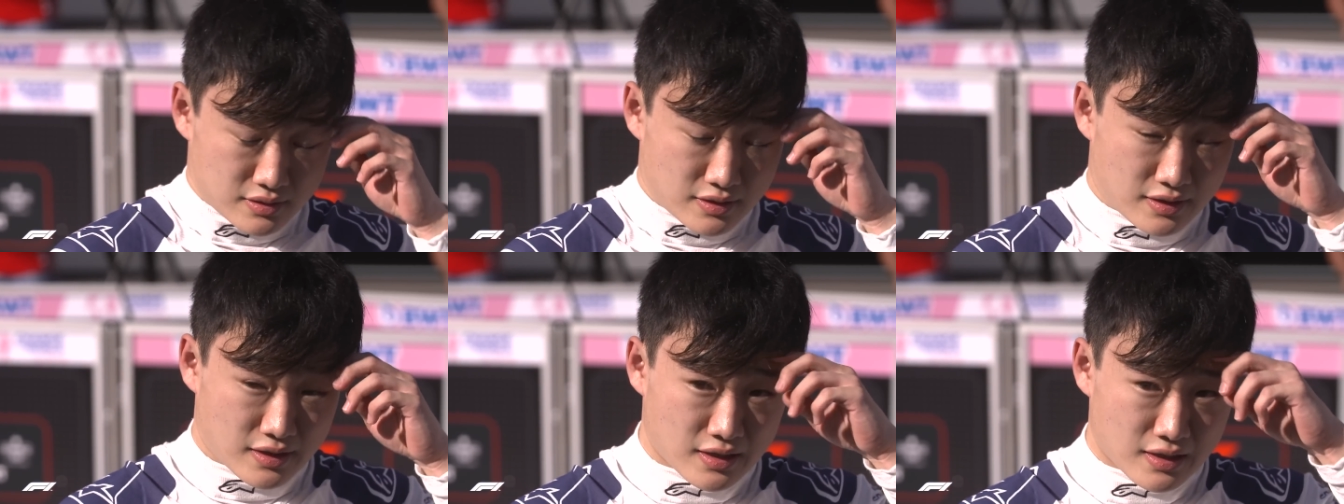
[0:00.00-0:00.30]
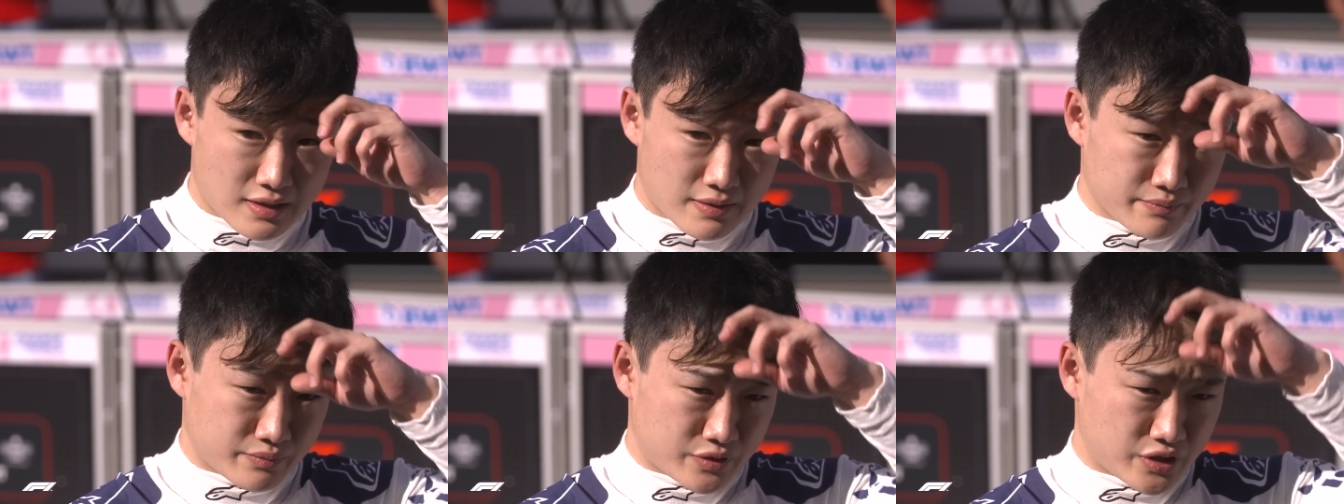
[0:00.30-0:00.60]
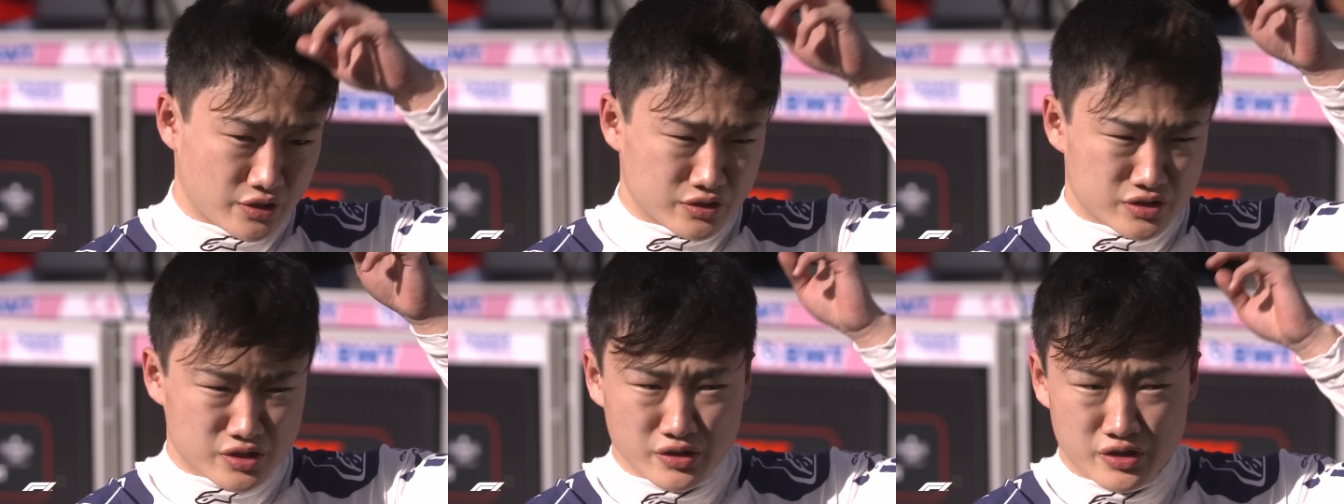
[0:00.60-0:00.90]
Um,
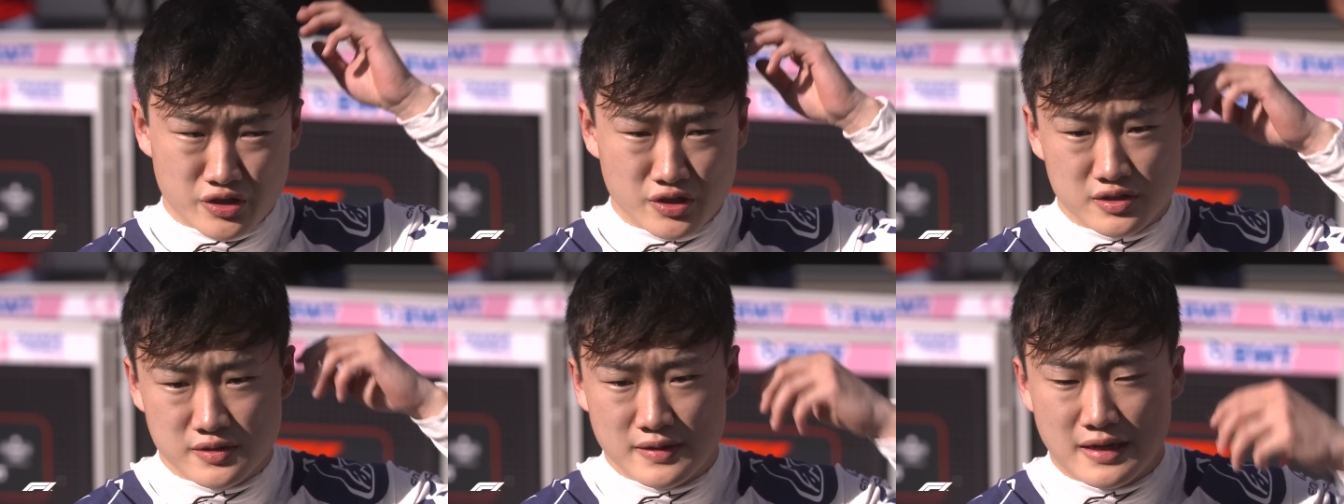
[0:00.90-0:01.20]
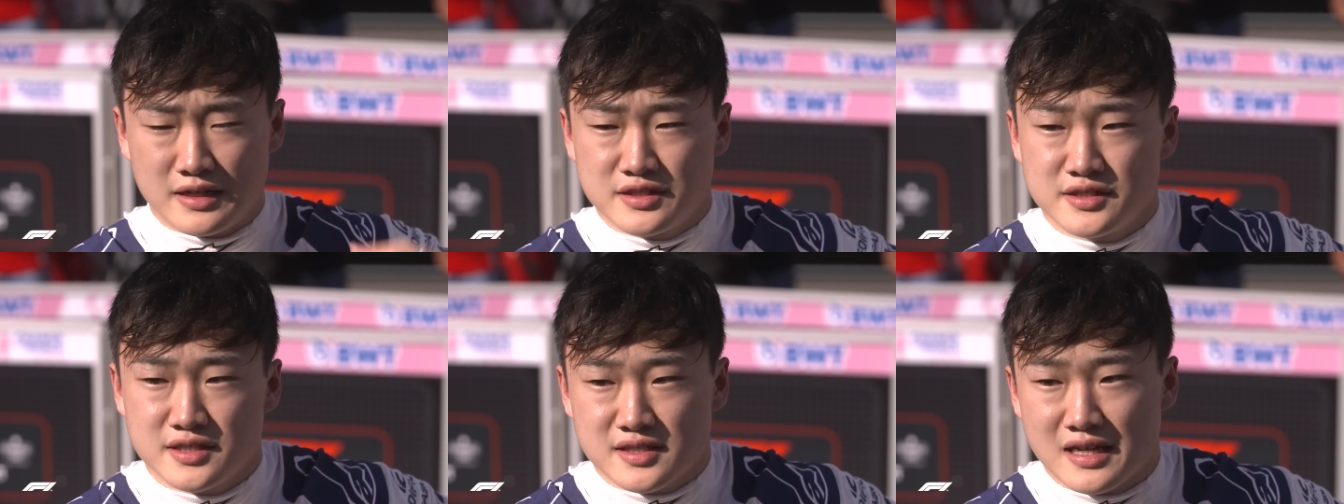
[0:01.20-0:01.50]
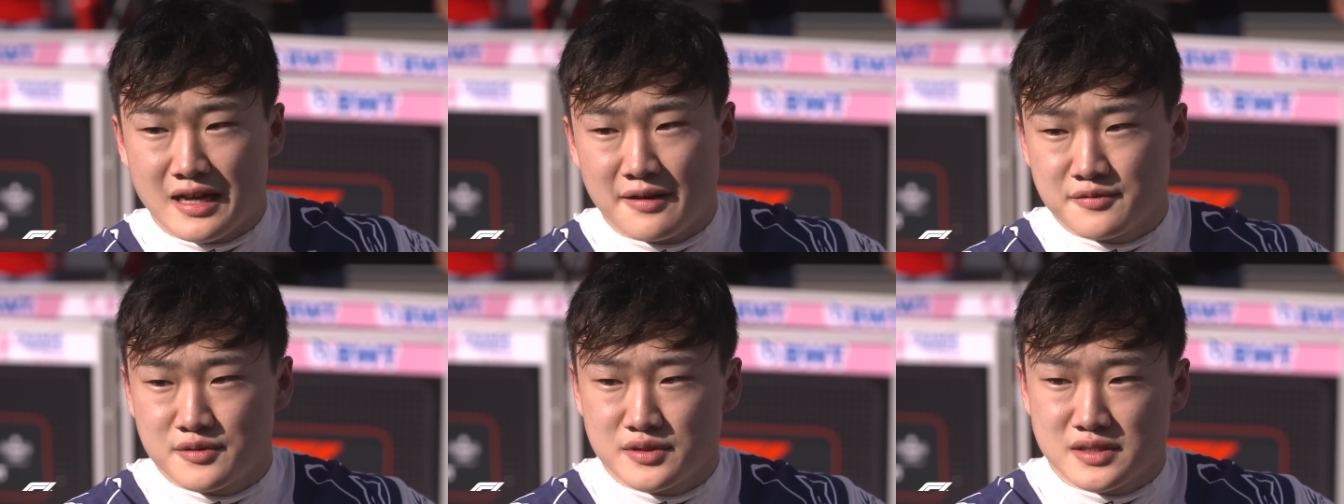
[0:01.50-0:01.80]
Q two, Q three, I just
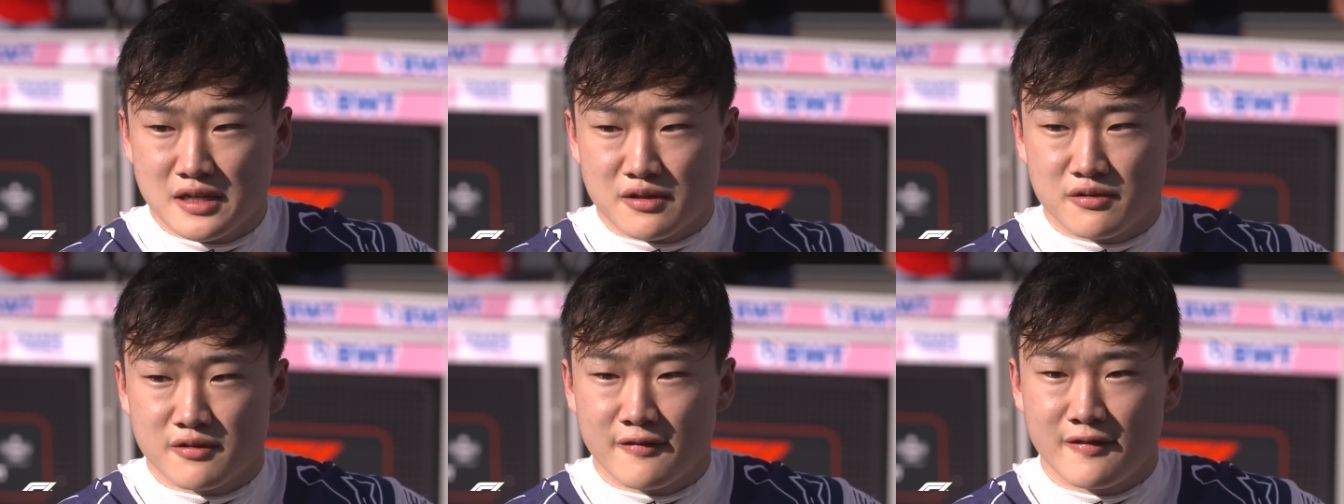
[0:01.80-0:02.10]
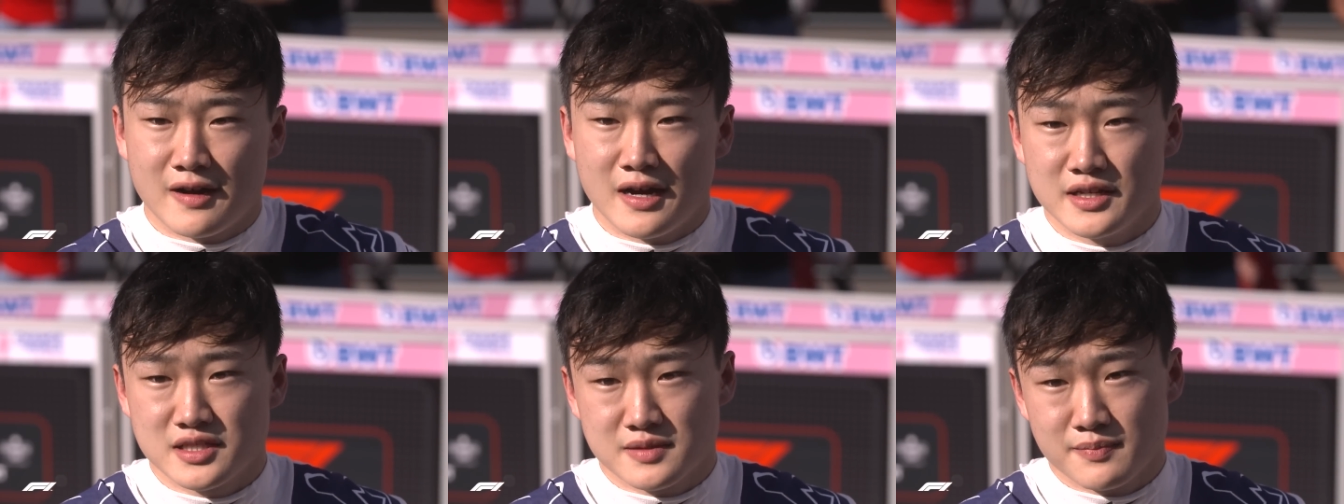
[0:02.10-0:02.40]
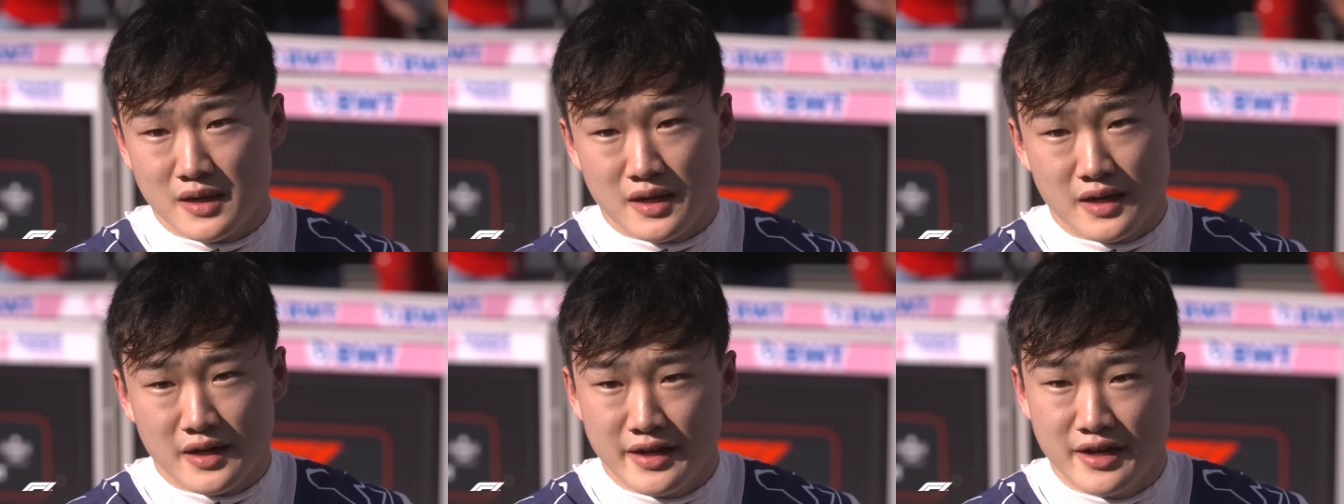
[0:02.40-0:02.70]
have to sacrifice
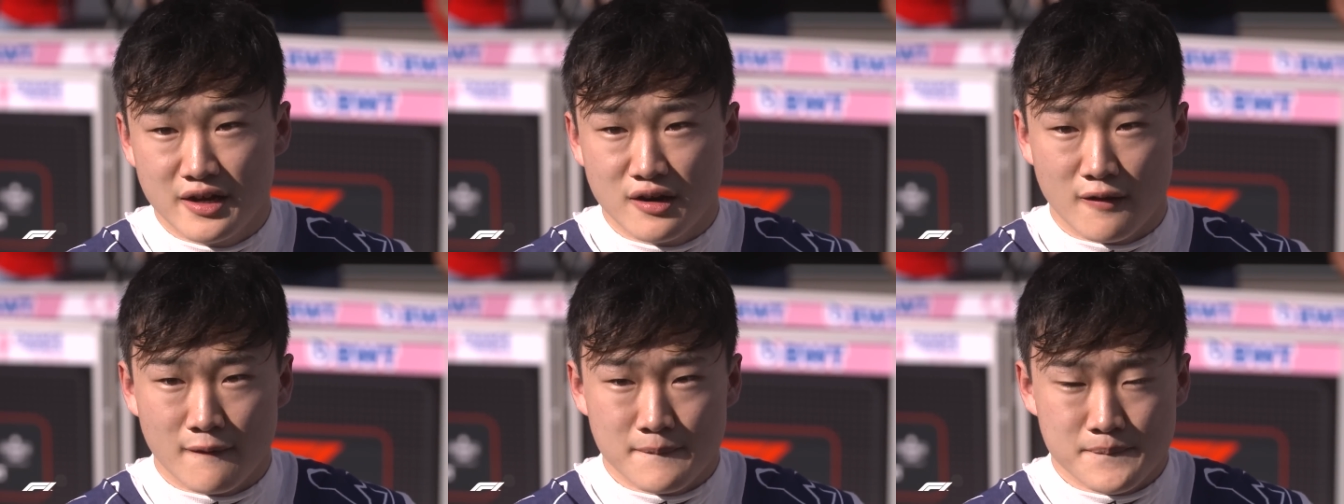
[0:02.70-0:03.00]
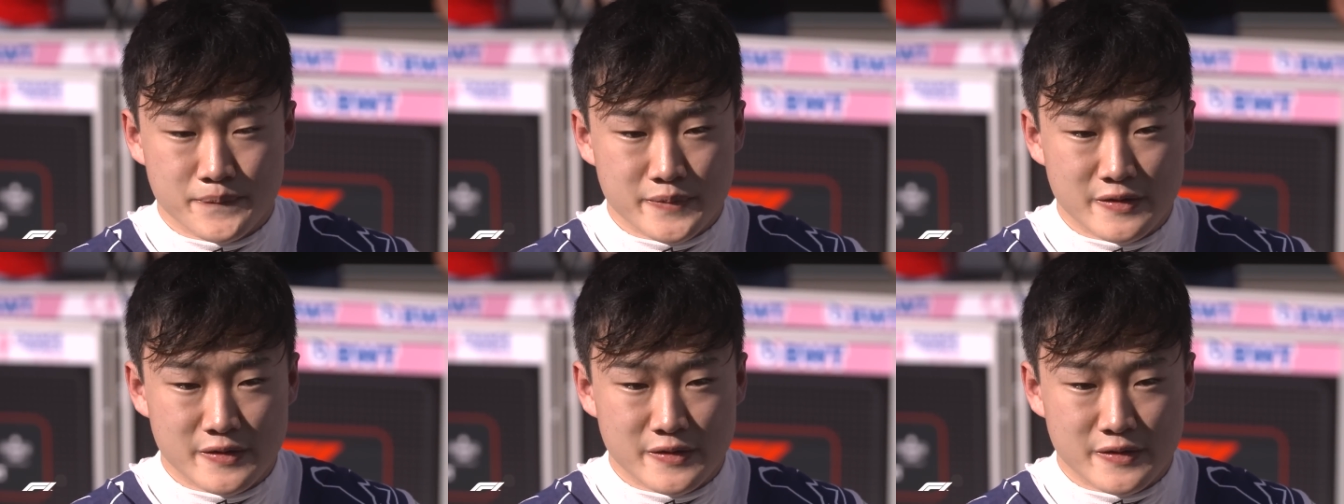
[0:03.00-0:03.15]
my, you know,